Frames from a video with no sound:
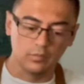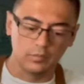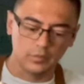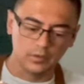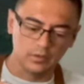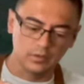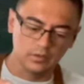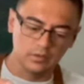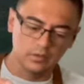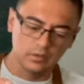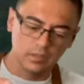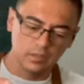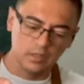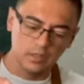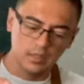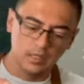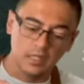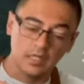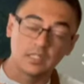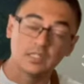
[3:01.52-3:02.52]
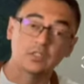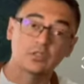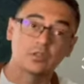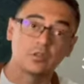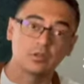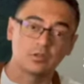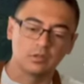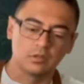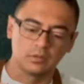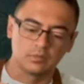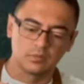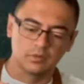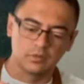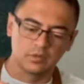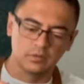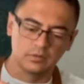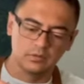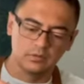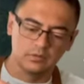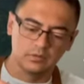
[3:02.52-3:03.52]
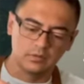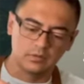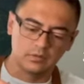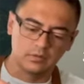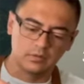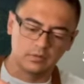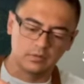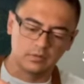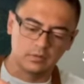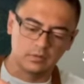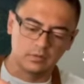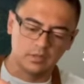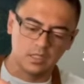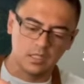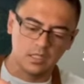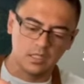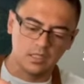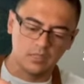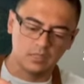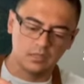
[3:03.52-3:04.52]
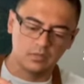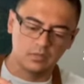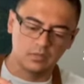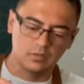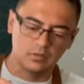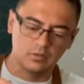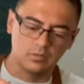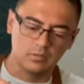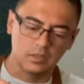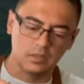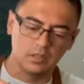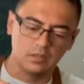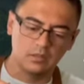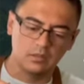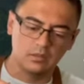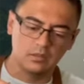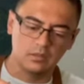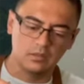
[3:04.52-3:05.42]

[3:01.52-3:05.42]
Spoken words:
brew, strong cold brew, nice, not too bitter.